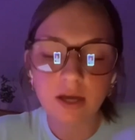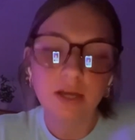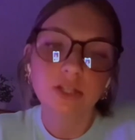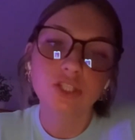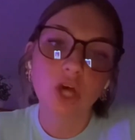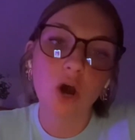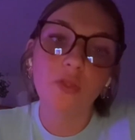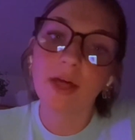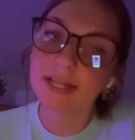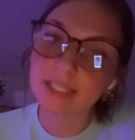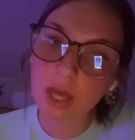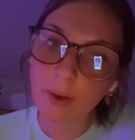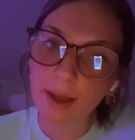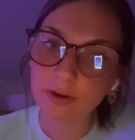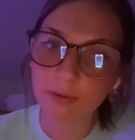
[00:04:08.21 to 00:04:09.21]
So that's
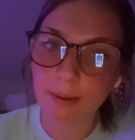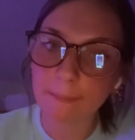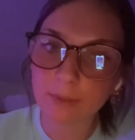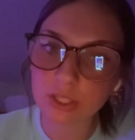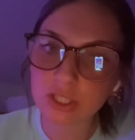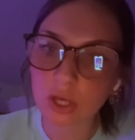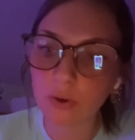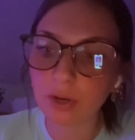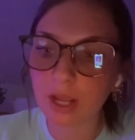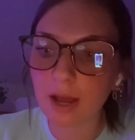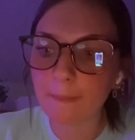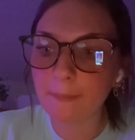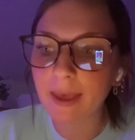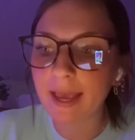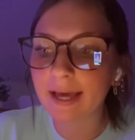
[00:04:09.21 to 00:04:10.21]
how I remember
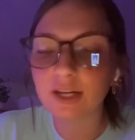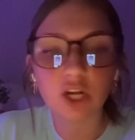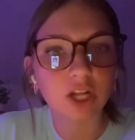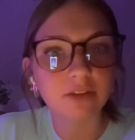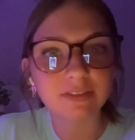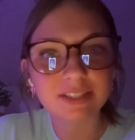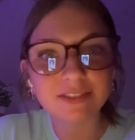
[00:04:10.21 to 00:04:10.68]
sodium and all of its